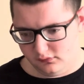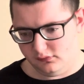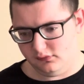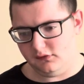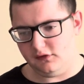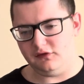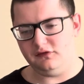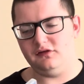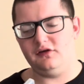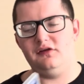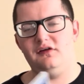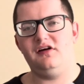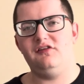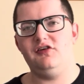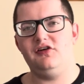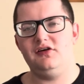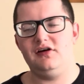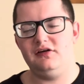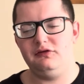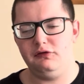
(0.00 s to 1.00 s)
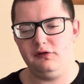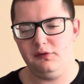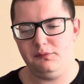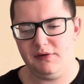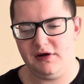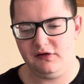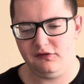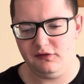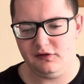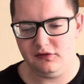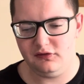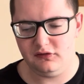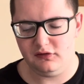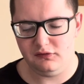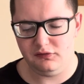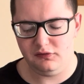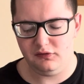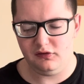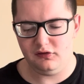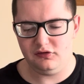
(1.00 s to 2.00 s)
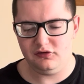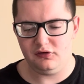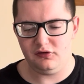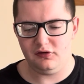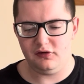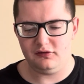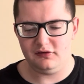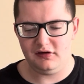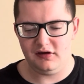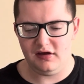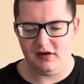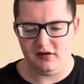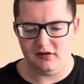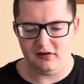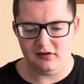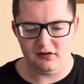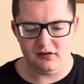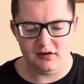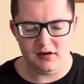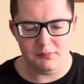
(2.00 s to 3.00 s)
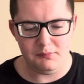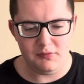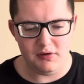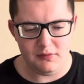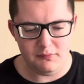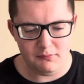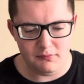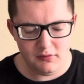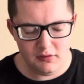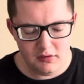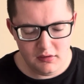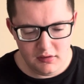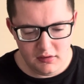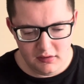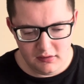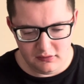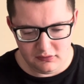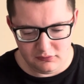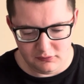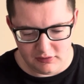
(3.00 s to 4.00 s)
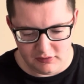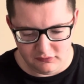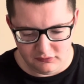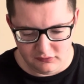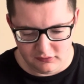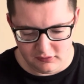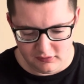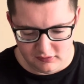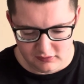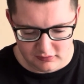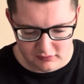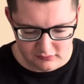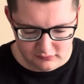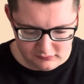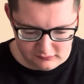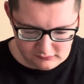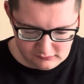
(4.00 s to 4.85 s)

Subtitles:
There's another advertisement on the back of the insert for a show called Kate and Nim Nim. That's what I was looking at.